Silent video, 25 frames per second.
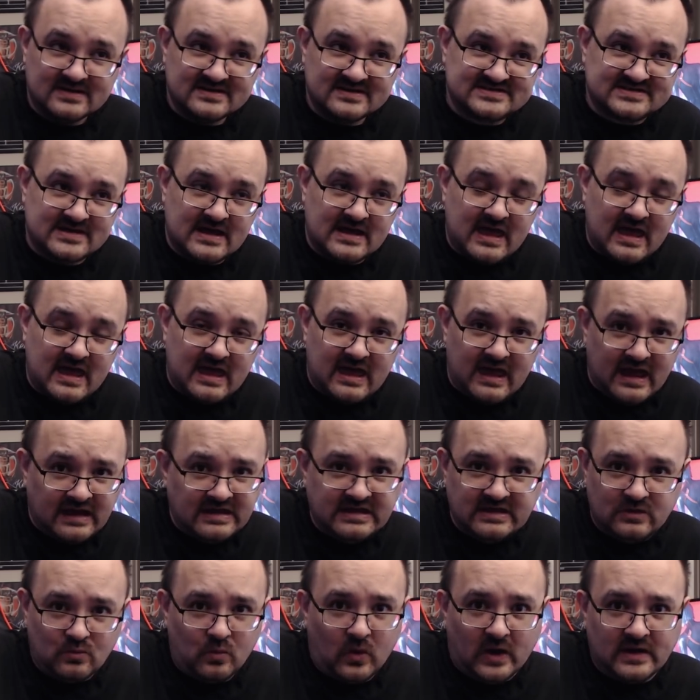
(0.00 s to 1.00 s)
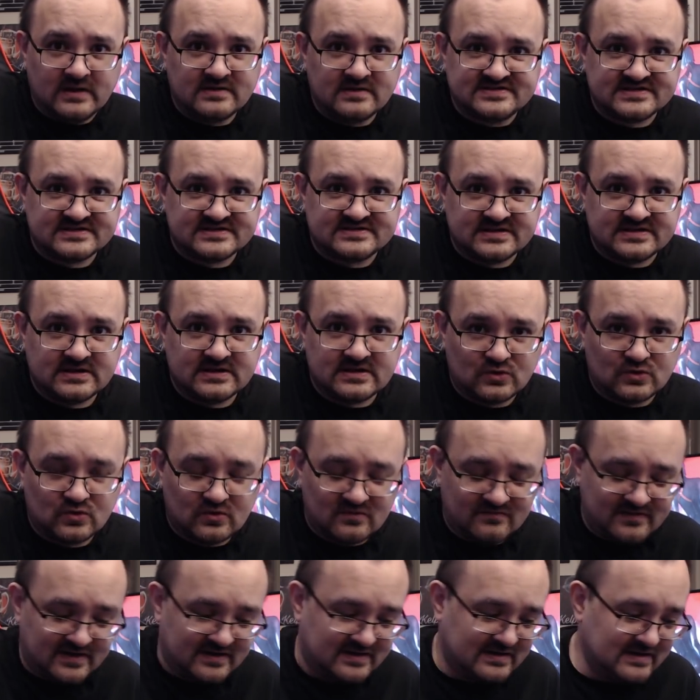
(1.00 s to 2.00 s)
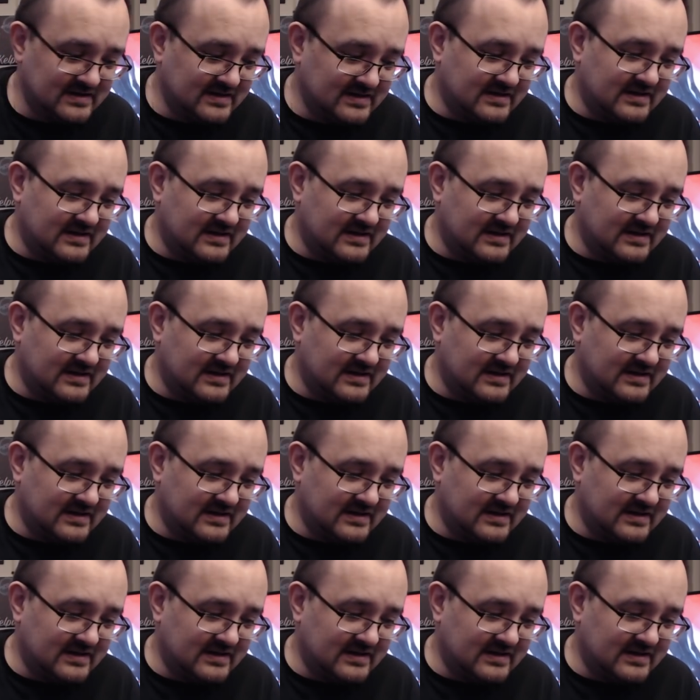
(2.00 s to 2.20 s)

to anyone to take over,